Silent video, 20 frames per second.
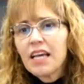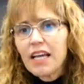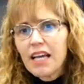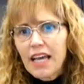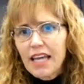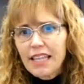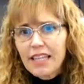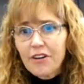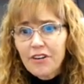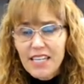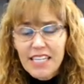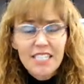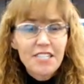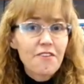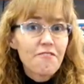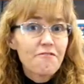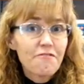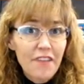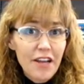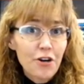There is a
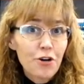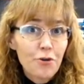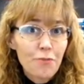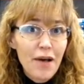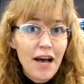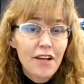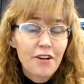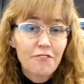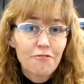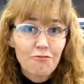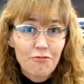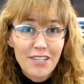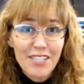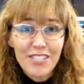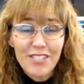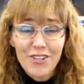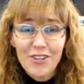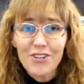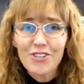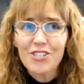fair amount of
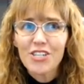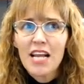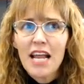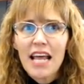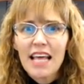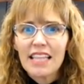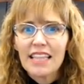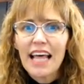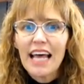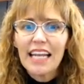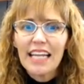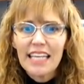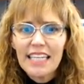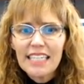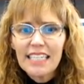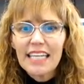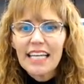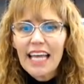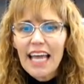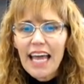research that
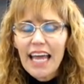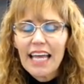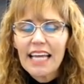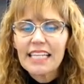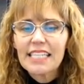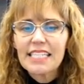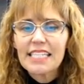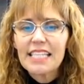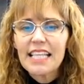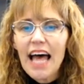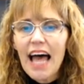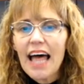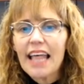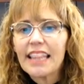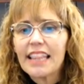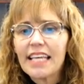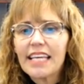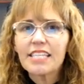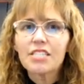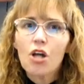indicates that
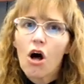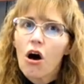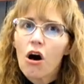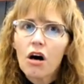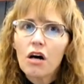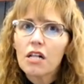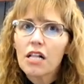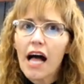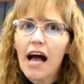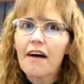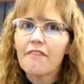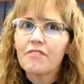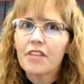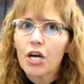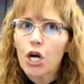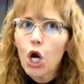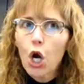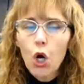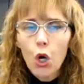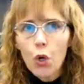these all have
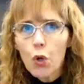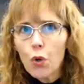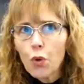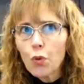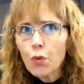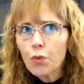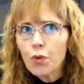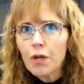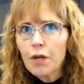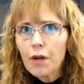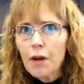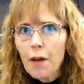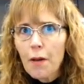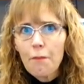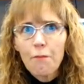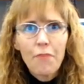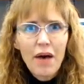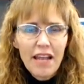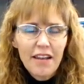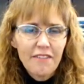their own
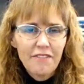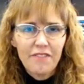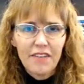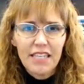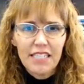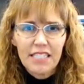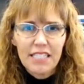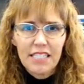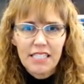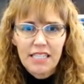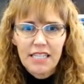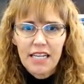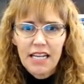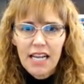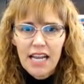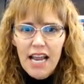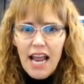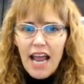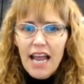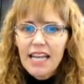benefits.
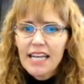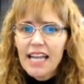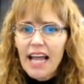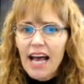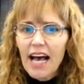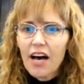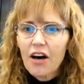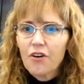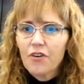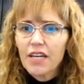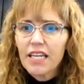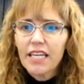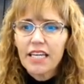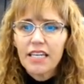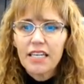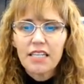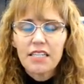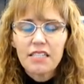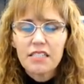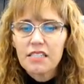Now,
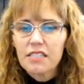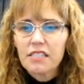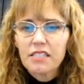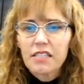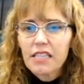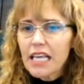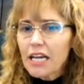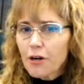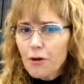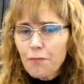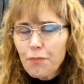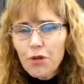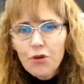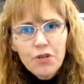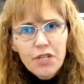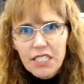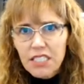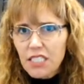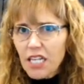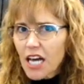is
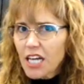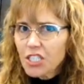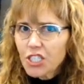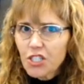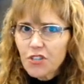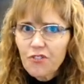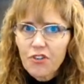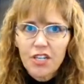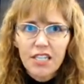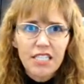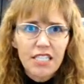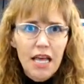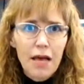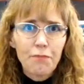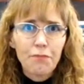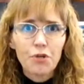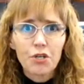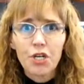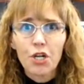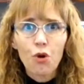therapeutic touch, for
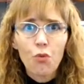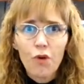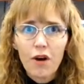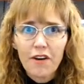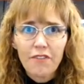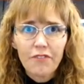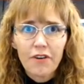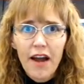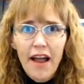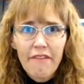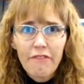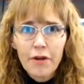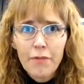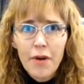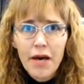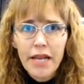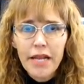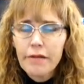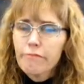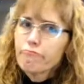example, going to work for
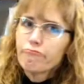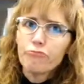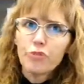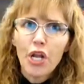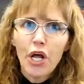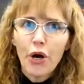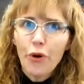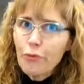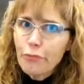everybody? No.